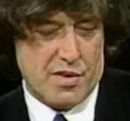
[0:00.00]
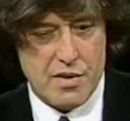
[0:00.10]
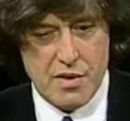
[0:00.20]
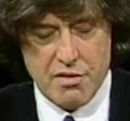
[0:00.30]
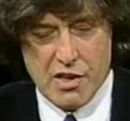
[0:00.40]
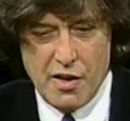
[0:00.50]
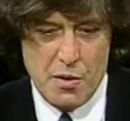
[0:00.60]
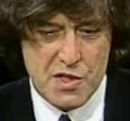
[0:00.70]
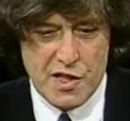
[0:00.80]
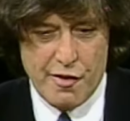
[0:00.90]
uh,
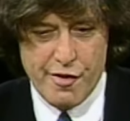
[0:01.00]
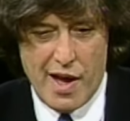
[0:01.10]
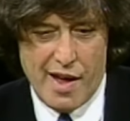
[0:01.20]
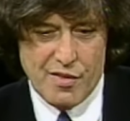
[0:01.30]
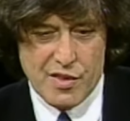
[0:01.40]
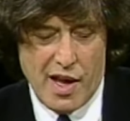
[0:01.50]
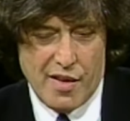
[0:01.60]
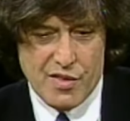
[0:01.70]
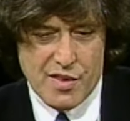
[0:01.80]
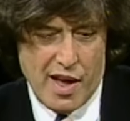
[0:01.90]
reclusive and,
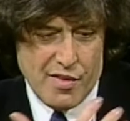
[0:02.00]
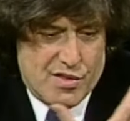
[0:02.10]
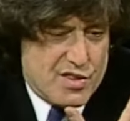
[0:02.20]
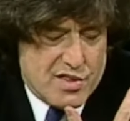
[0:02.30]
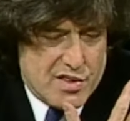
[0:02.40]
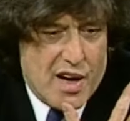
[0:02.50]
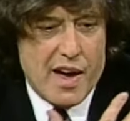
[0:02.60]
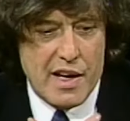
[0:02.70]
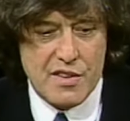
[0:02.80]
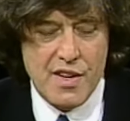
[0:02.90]
and, and
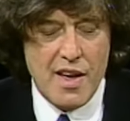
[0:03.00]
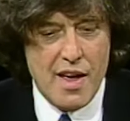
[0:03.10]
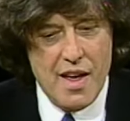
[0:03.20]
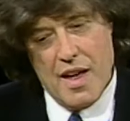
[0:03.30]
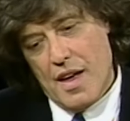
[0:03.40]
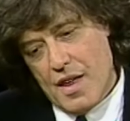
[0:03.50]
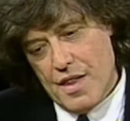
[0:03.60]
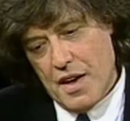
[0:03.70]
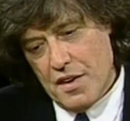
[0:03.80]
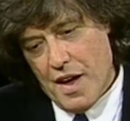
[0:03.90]
tight,
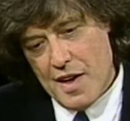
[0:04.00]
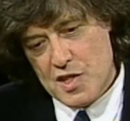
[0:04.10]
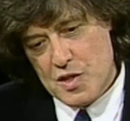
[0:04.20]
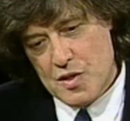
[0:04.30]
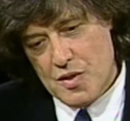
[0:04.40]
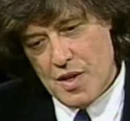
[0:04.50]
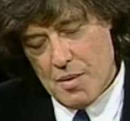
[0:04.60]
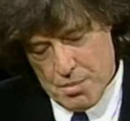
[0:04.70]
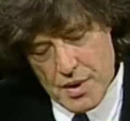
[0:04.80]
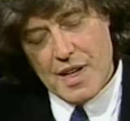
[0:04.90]
then and it protective has,
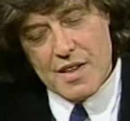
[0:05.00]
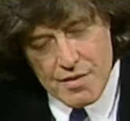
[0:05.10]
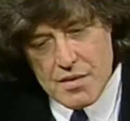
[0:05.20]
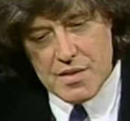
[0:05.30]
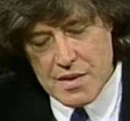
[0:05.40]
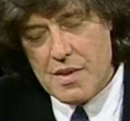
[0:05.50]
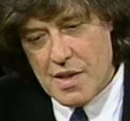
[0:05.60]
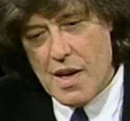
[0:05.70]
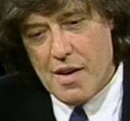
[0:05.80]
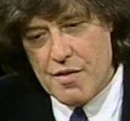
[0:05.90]
almost until it comes
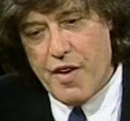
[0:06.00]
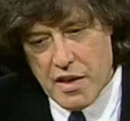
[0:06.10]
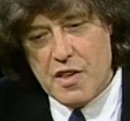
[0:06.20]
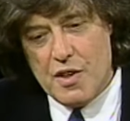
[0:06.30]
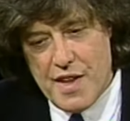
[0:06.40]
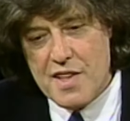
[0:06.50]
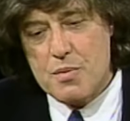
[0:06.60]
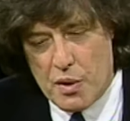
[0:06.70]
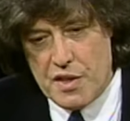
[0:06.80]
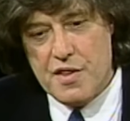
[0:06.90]
out. Very good.
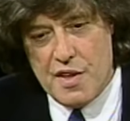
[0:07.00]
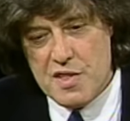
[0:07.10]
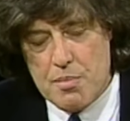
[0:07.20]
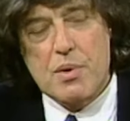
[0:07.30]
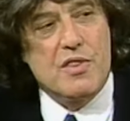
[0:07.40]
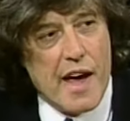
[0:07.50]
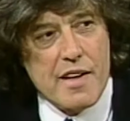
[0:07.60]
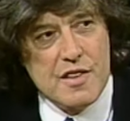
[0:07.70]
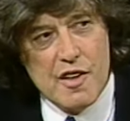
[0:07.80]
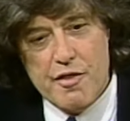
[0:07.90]
That's what it is.
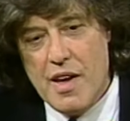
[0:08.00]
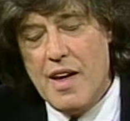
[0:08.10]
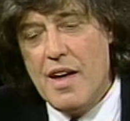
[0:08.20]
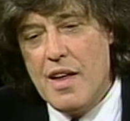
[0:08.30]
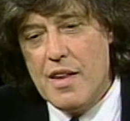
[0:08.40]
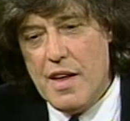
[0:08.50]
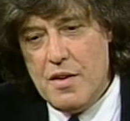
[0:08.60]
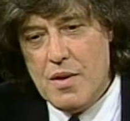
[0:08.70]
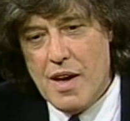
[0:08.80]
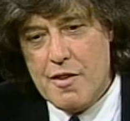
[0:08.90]
Protective.
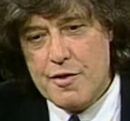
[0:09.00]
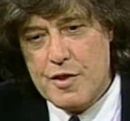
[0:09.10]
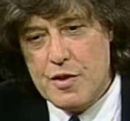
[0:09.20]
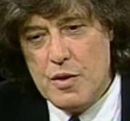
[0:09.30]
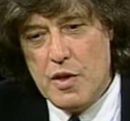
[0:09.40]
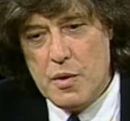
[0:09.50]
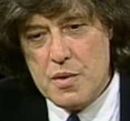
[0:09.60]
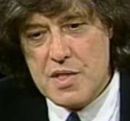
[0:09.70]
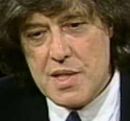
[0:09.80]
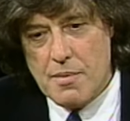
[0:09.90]
Then you have to
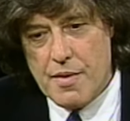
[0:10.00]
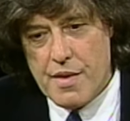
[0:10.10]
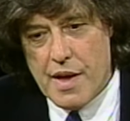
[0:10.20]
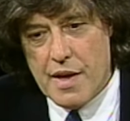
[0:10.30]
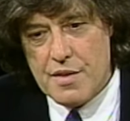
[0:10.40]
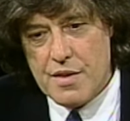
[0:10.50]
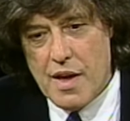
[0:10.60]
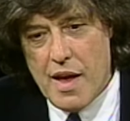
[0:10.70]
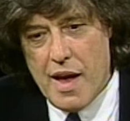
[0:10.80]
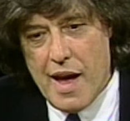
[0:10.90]
lose some of that
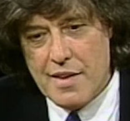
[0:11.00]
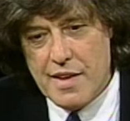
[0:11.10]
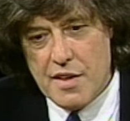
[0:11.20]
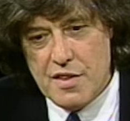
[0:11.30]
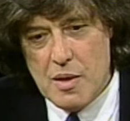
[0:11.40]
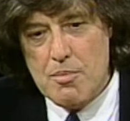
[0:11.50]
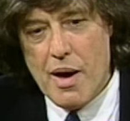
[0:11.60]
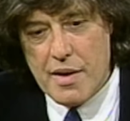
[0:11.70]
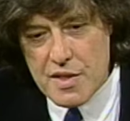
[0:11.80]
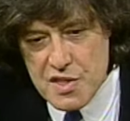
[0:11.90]
and get in
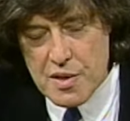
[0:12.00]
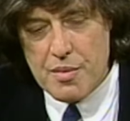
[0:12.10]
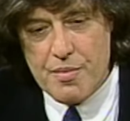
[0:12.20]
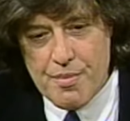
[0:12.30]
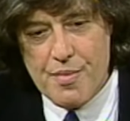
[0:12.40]
amongst the,